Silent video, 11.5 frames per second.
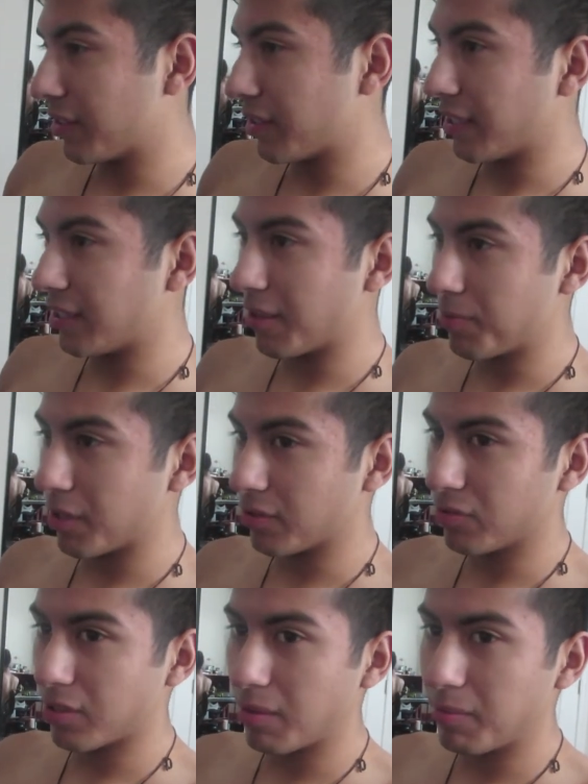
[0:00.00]
because I skipped
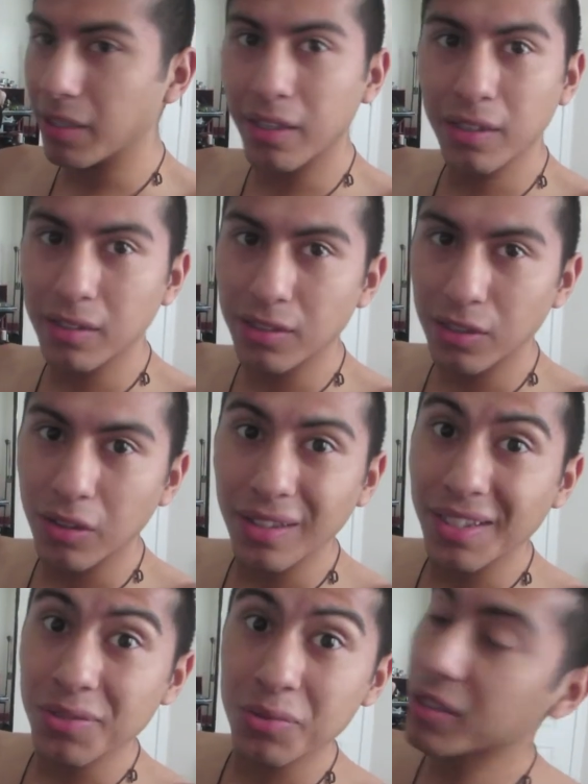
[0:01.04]
yesterday because you know
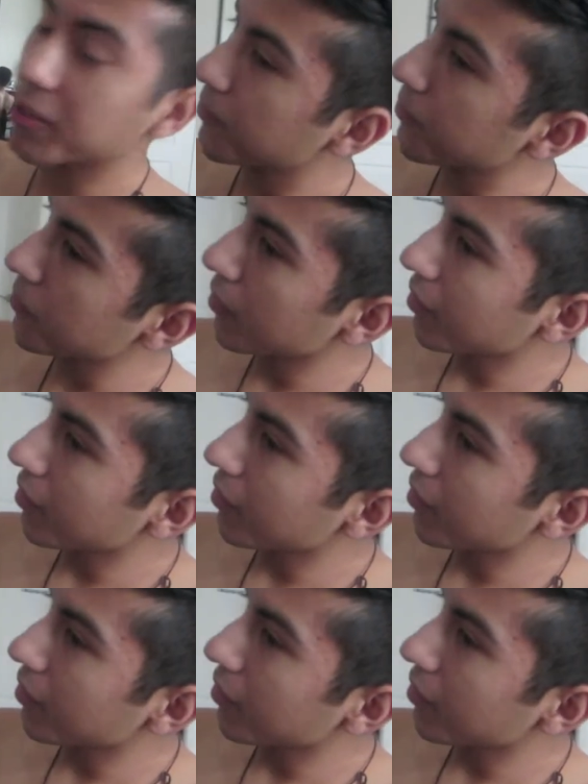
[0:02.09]
Elise was here.